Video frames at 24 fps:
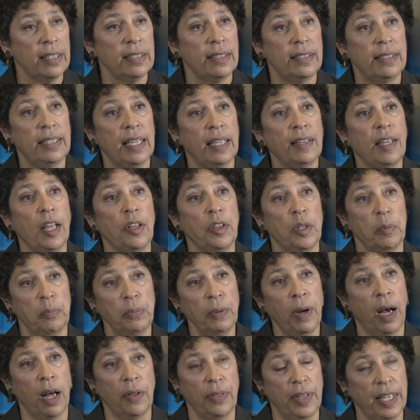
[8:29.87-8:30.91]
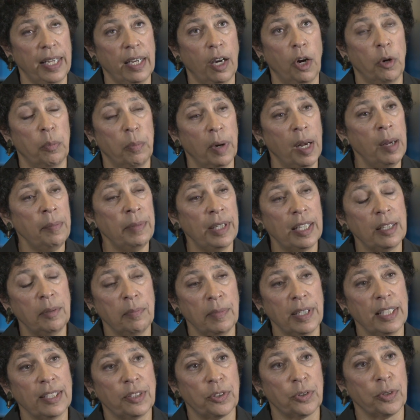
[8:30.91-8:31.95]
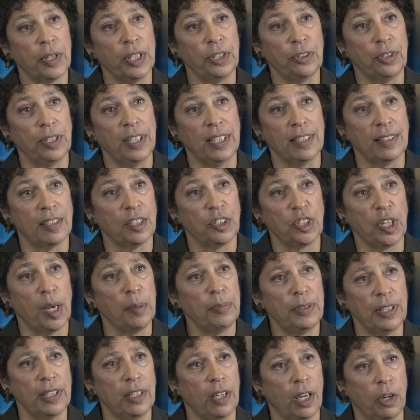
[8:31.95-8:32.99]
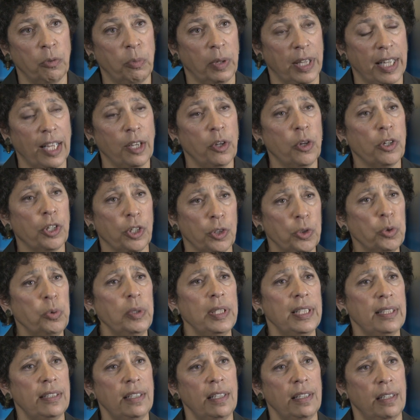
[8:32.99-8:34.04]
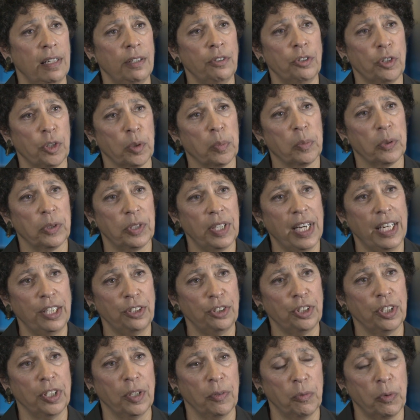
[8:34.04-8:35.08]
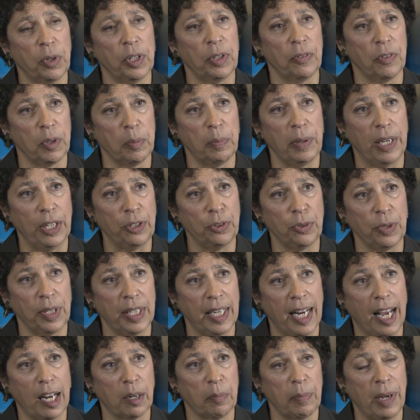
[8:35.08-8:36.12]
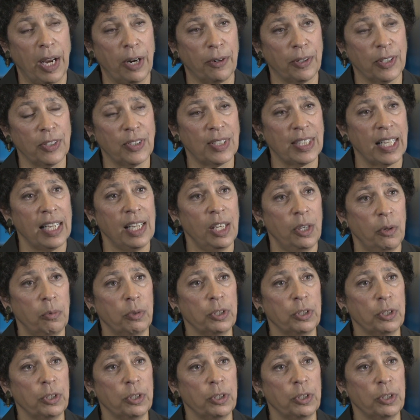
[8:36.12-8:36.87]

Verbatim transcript: said that the, uh, the Obama administration has adopted a, what they called a twisted interpretation of one of the Patriot Act powers,